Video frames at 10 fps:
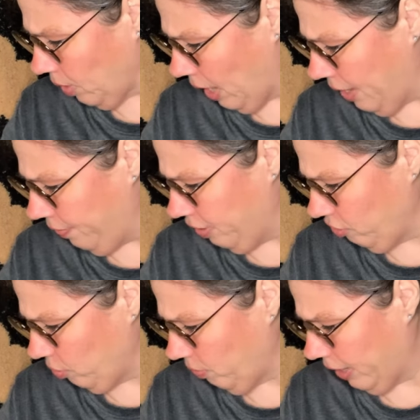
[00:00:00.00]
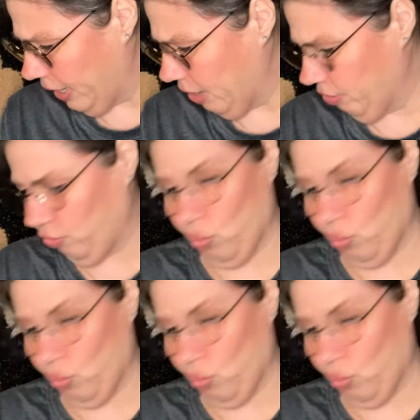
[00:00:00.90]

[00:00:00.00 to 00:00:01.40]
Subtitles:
And this one right now is